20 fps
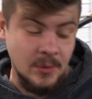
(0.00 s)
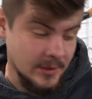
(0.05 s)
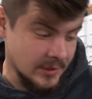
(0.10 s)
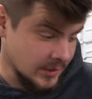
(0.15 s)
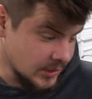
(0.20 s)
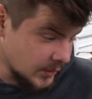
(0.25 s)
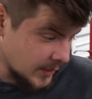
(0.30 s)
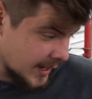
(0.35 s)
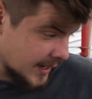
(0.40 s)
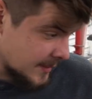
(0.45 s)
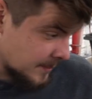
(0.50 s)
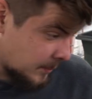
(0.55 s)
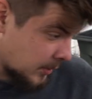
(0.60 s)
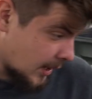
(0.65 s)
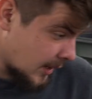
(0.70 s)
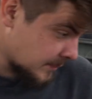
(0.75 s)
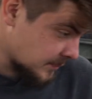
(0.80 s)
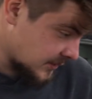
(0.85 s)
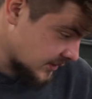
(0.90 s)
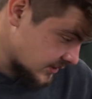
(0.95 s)
we're gonna go ahead and
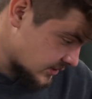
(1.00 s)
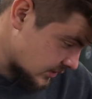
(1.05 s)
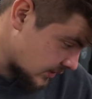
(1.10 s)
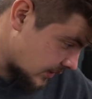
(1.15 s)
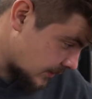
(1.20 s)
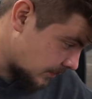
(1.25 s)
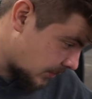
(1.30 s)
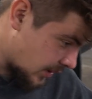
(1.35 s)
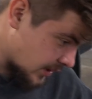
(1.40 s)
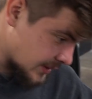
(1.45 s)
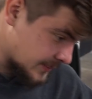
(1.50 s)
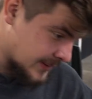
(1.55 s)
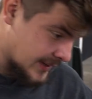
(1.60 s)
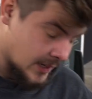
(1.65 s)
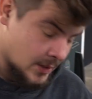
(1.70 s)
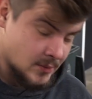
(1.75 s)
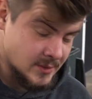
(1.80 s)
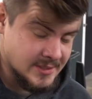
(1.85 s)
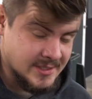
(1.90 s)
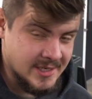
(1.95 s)
pop this bottom
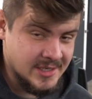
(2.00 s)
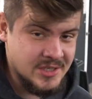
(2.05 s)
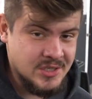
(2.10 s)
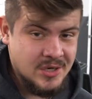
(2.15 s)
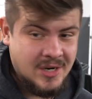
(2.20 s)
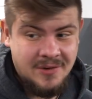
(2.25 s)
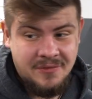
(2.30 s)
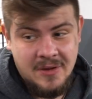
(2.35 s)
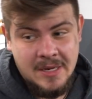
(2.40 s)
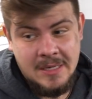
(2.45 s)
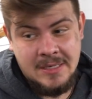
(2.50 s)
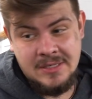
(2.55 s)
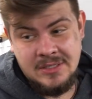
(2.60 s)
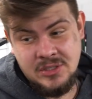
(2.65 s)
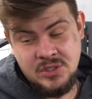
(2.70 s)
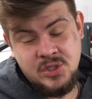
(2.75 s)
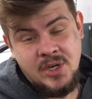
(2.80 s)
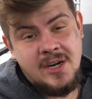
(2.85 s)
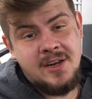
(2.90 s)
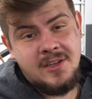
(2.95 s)
cowl section off and
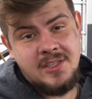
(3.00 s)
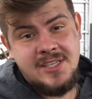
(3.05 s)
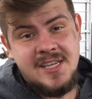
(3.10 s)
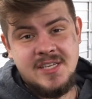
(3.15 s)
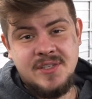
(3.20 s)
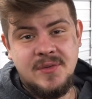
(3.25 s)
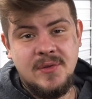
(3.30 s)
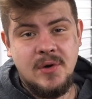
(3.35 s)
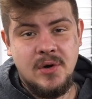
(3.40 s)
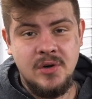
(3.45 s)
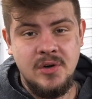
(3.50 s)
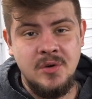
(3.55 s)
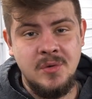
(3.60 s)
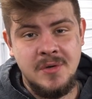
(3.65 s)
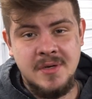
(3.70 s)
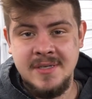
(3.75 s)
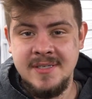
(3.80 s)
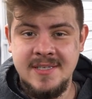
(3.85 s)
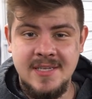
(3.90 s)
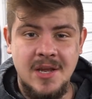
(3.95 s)
try to test fit our new
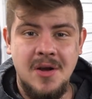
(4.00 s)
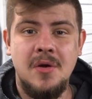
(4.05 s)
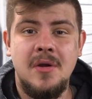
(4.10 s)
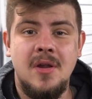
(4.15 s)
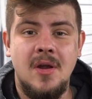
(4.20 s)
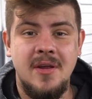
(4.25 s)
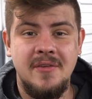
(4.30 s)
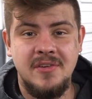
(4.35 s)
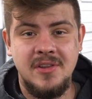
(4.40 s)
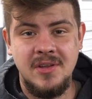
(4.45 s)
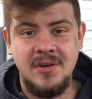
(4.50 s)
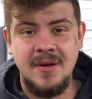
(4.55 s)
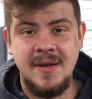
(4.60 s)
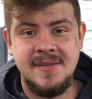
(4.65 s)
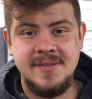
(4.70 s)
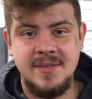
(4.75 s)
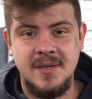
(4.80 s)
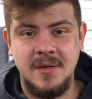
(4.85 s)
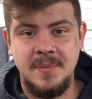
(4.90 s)
one and see how everything lines